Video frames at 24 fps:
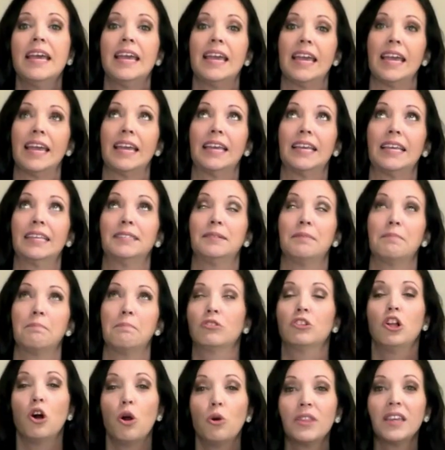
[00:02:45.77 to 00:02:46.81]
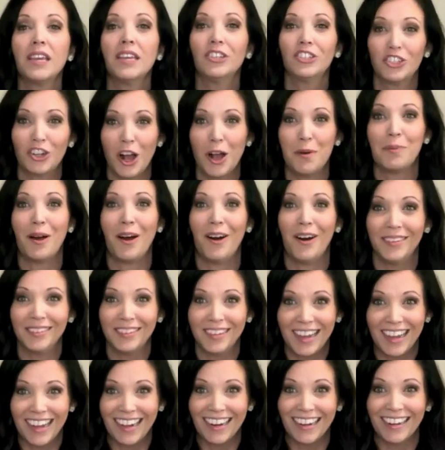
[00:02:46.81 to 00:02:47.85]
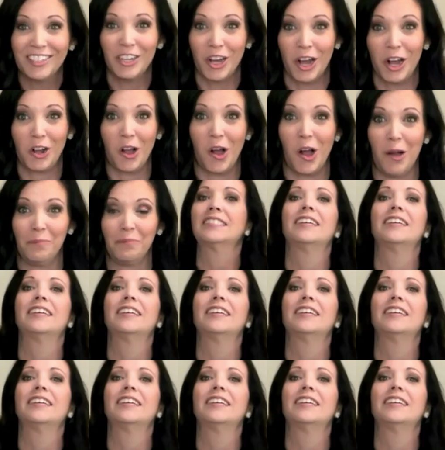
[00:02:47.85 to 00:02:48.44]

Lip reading: is clothingshoponline.com.